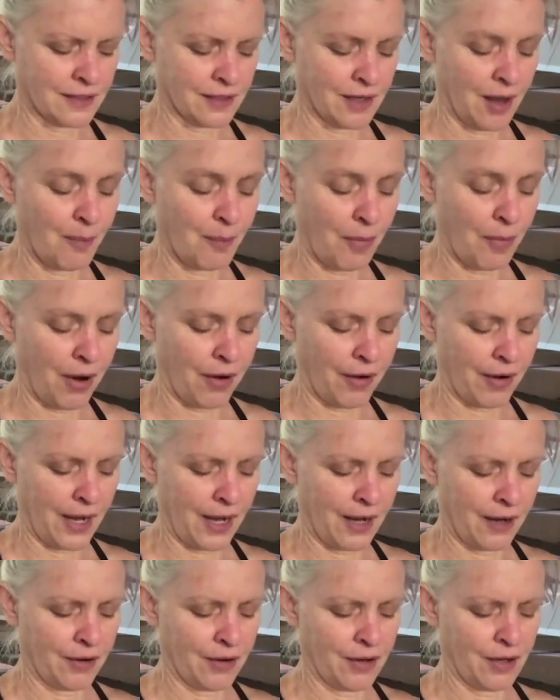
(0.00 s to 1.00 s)
lumbar
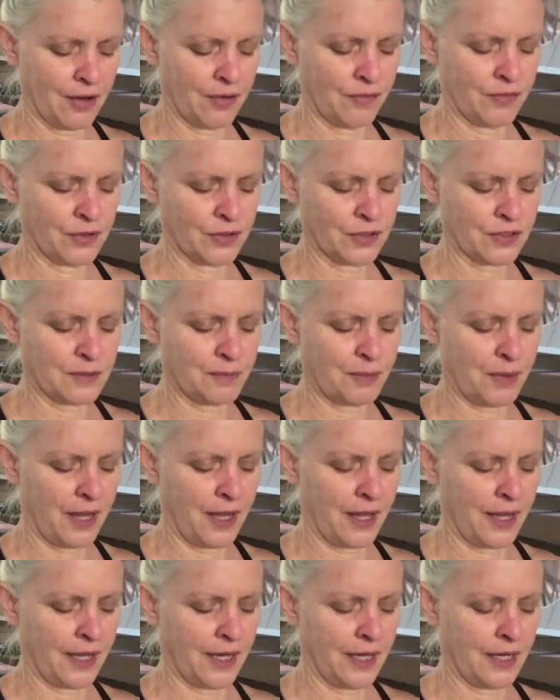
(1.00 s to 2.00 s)
area of your
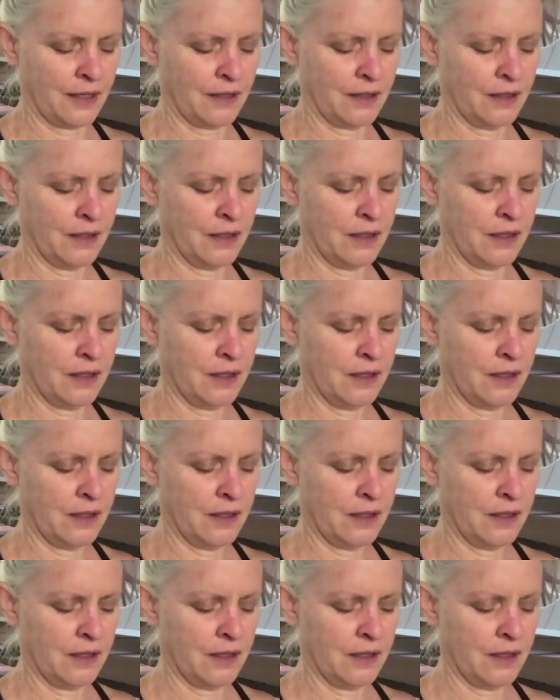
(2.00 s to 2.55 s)
spine,